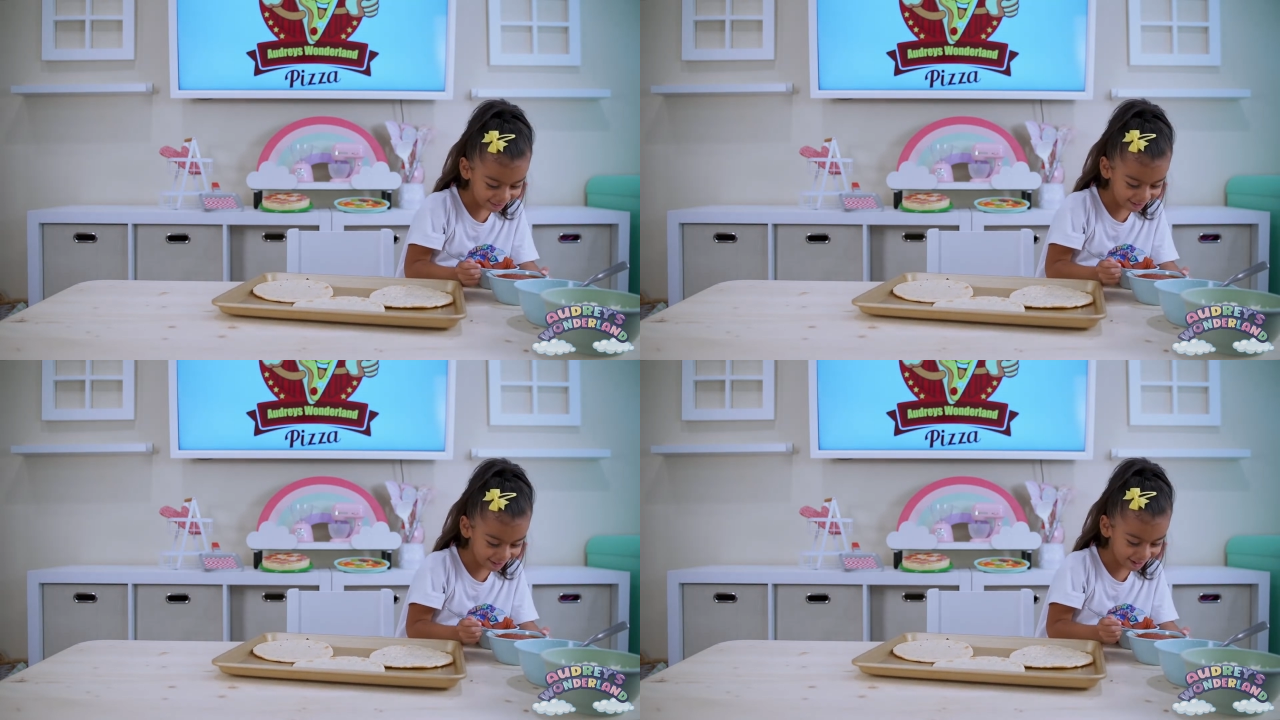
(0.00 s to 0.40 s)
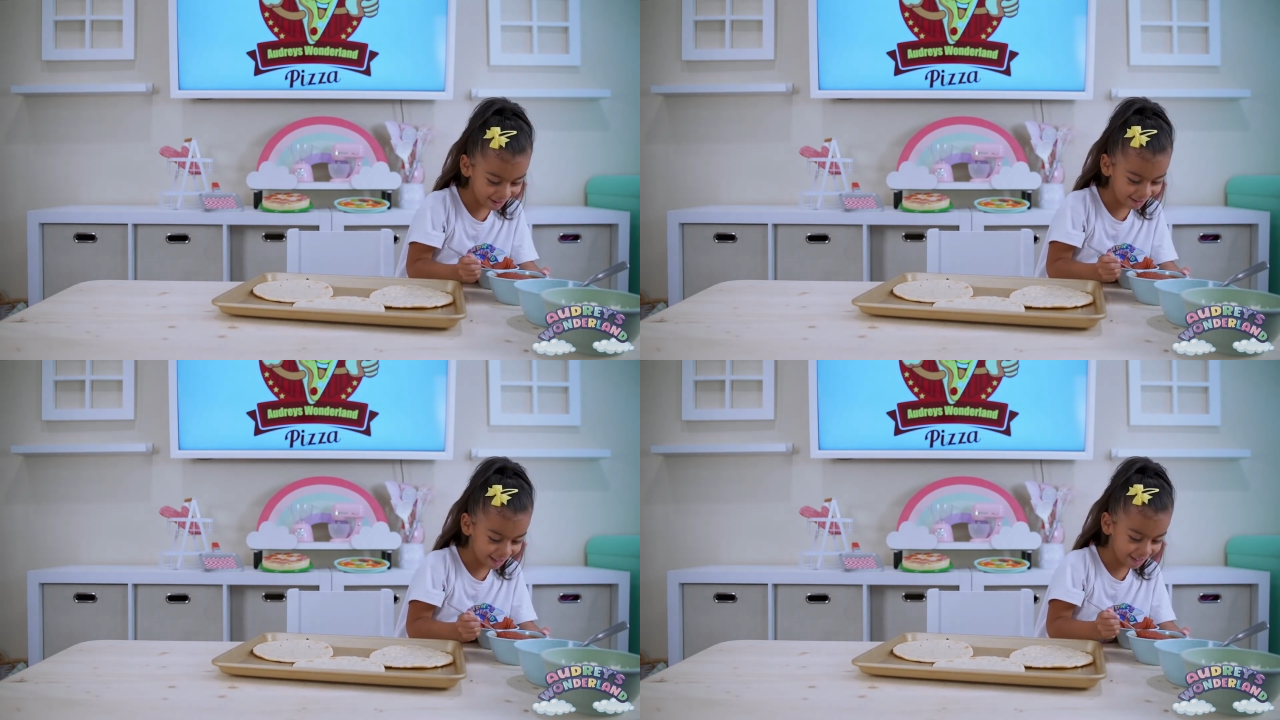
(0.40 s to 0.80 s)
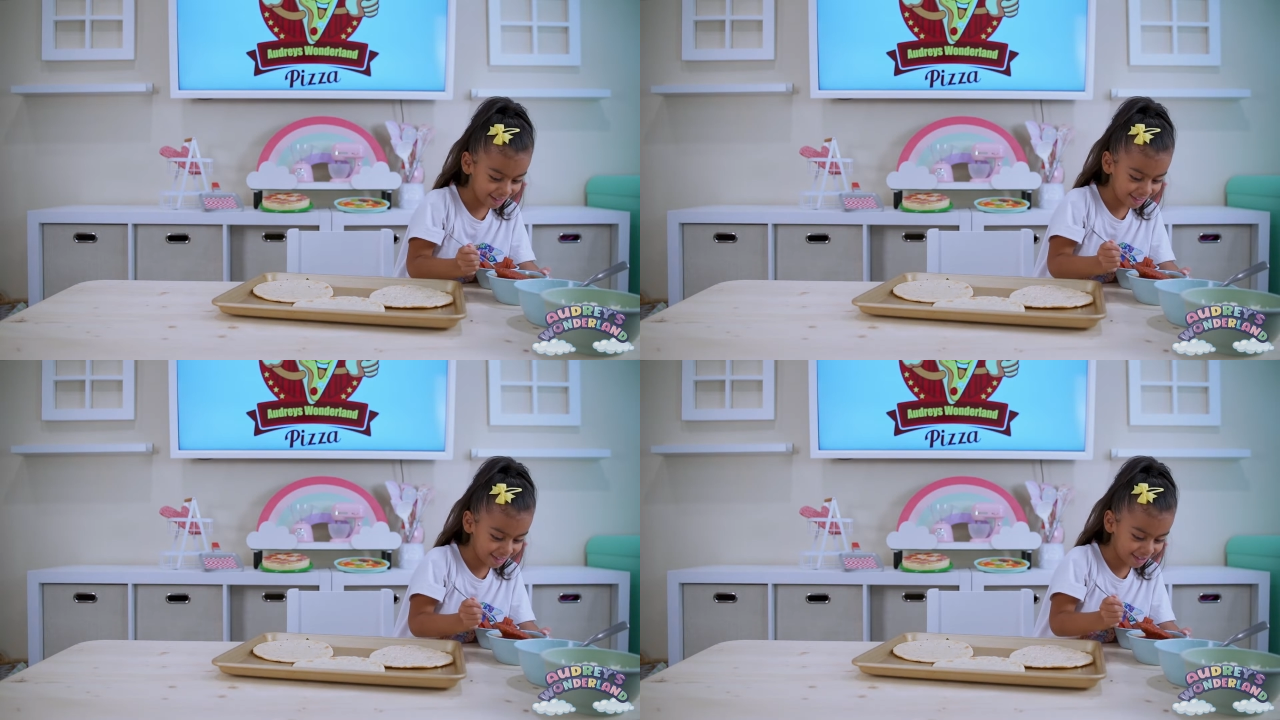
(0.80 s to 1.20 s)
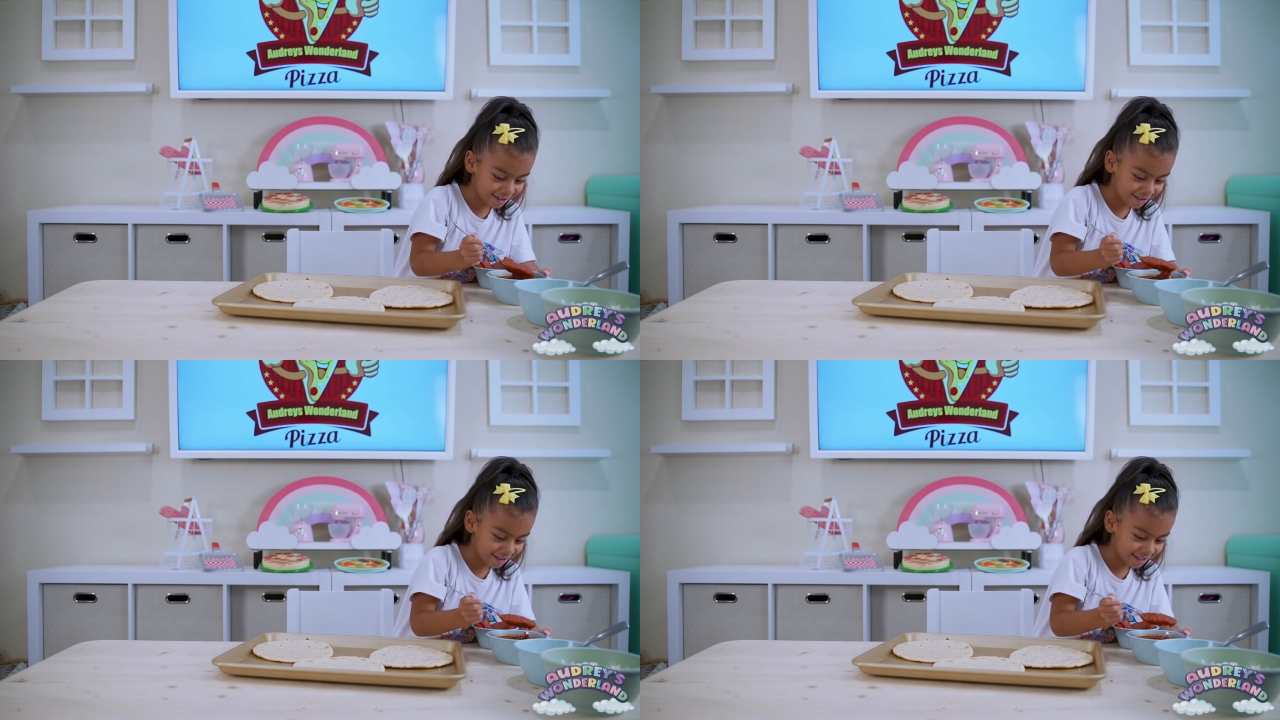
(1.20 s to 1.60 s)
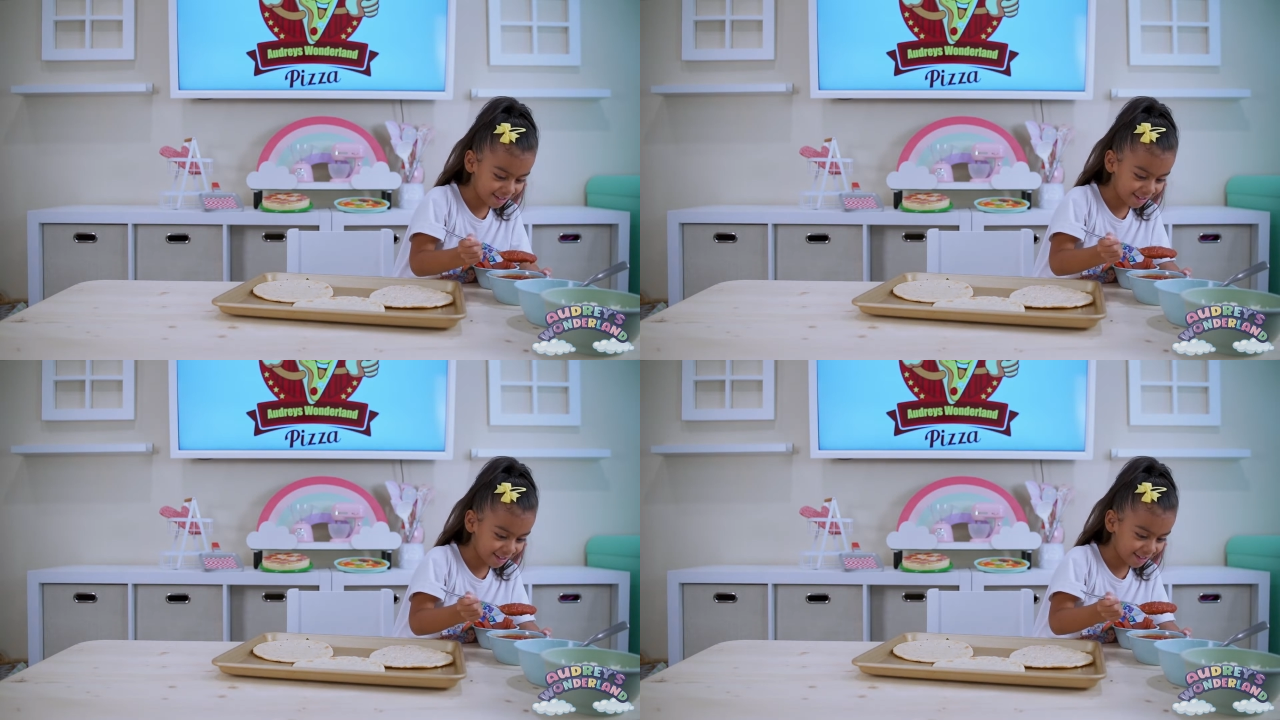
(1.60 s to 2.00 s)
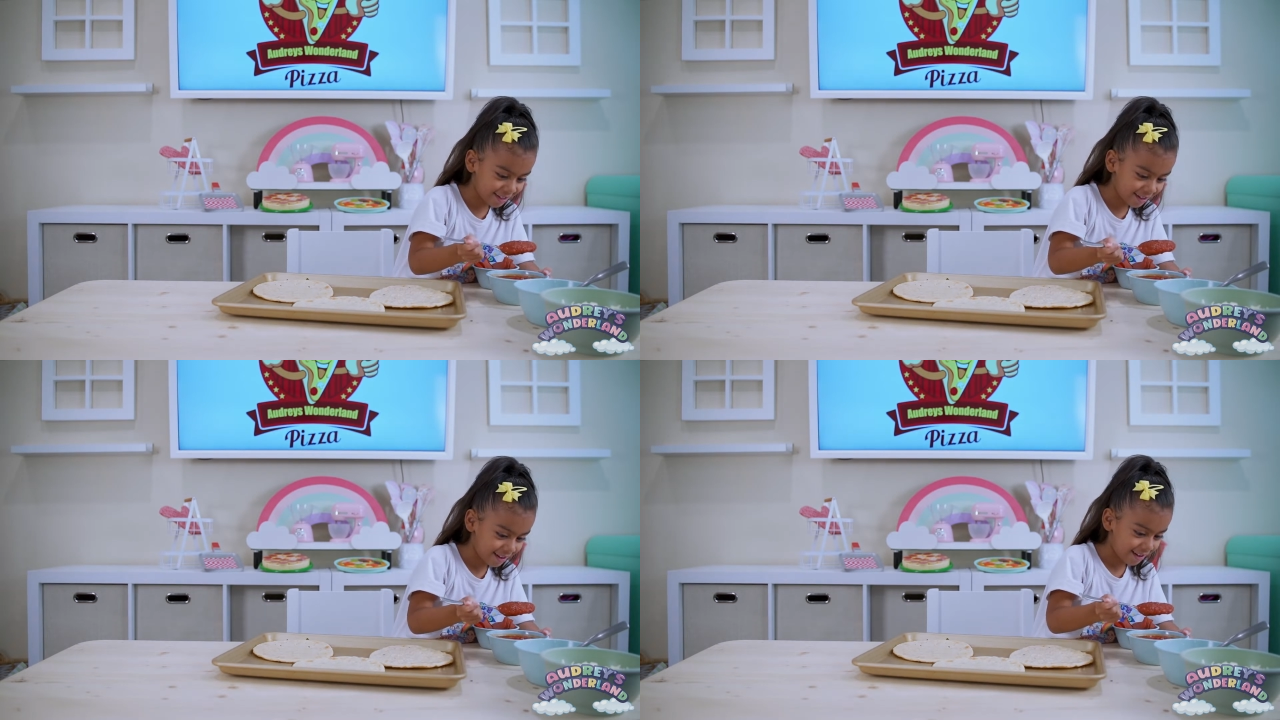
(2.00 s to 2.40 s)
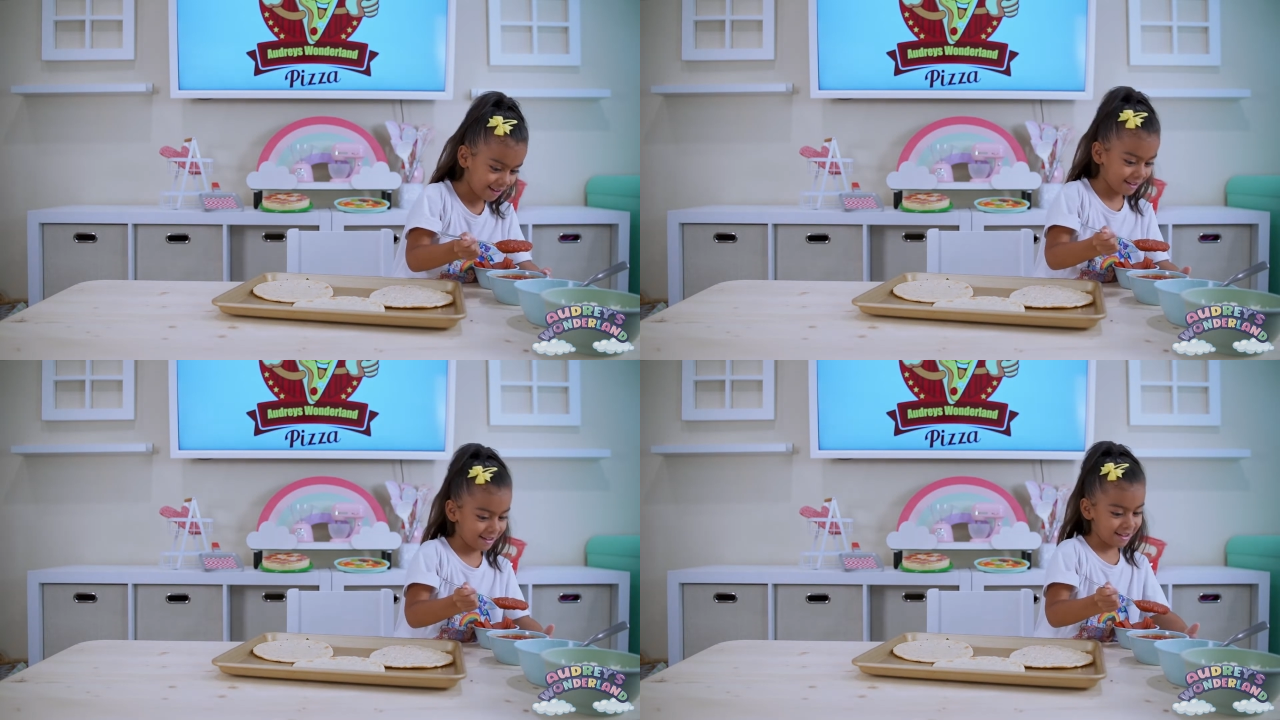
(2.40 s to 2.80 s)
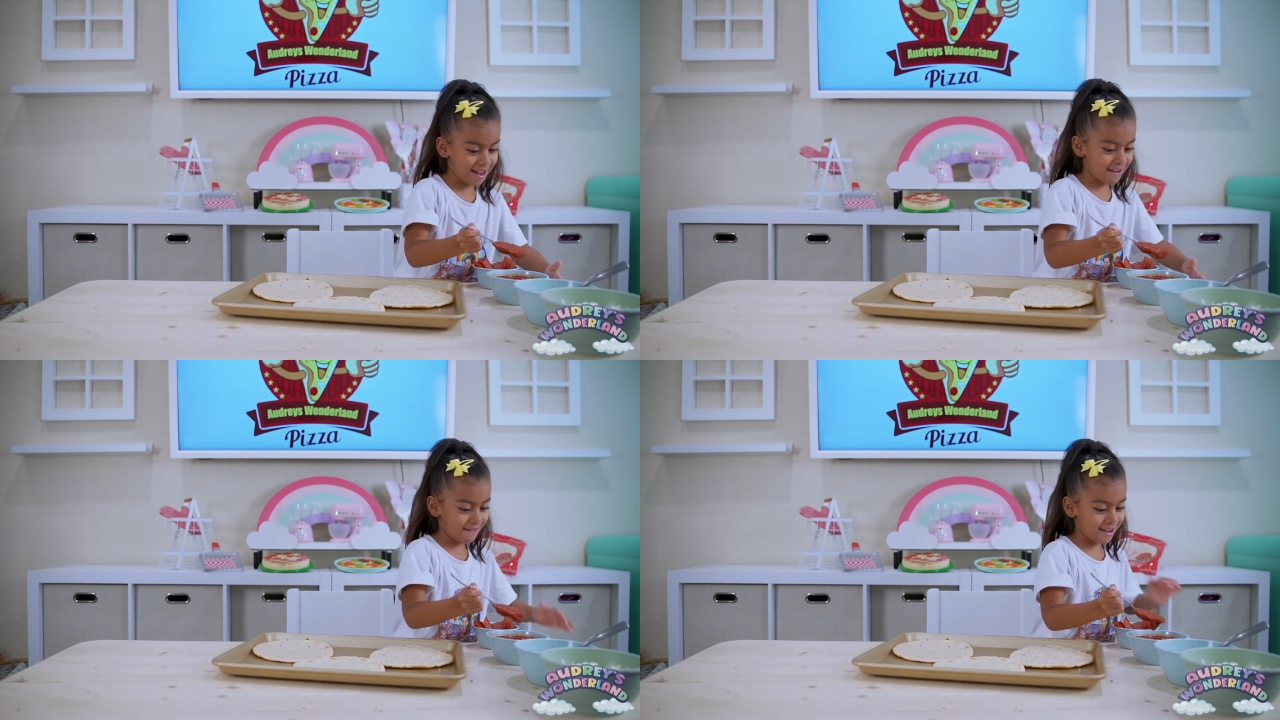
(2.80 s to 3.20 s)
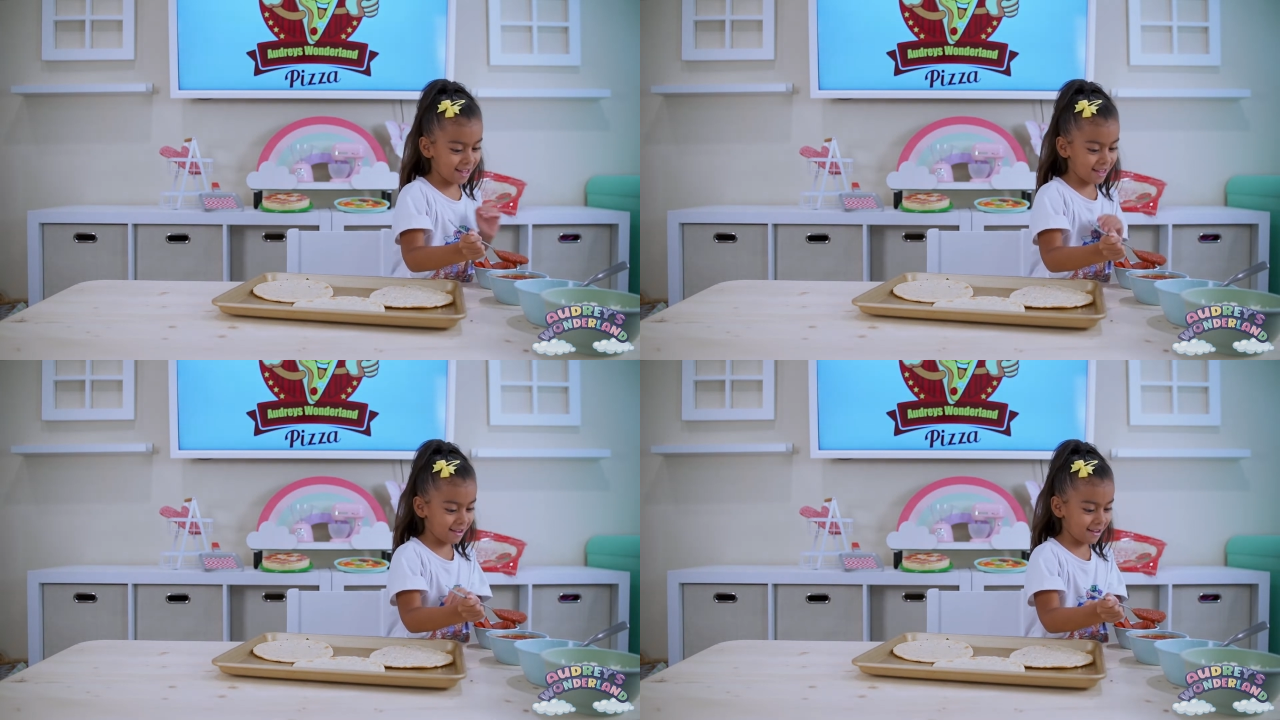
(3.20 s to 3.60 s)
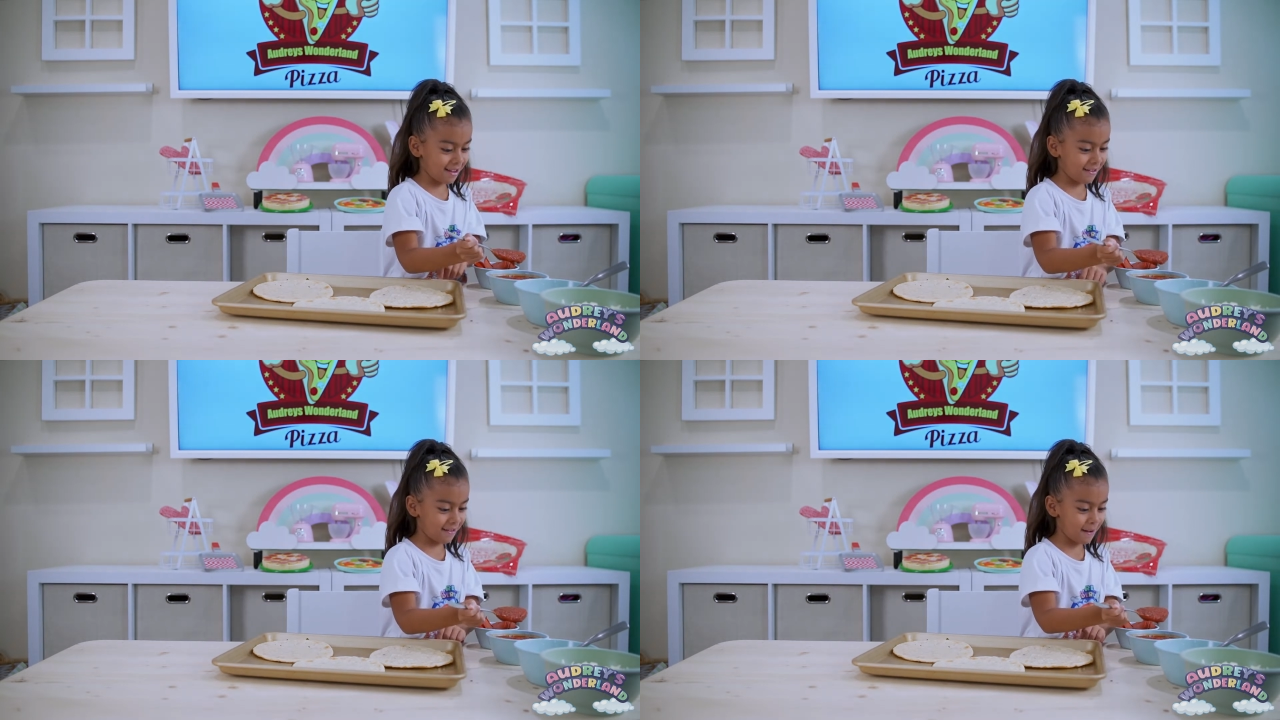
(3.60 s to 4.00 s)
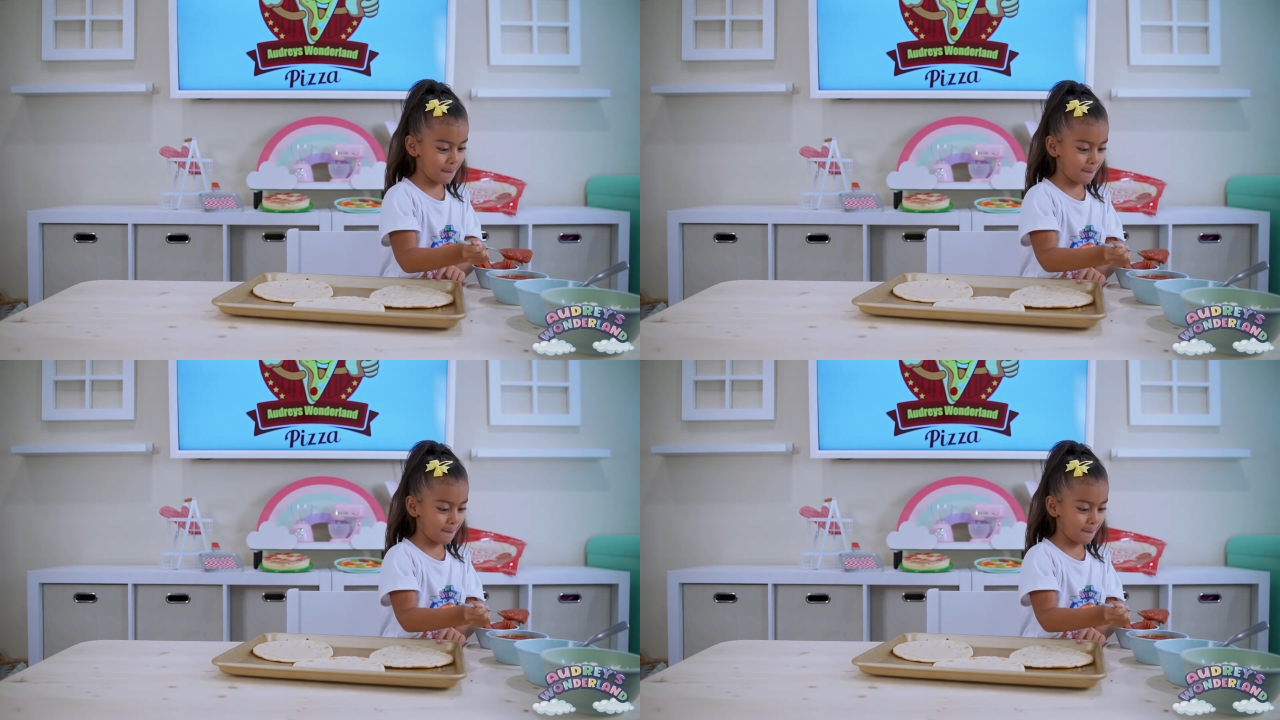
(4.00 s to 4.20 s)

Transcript: Let's add the sauce. Gotta wait to strip.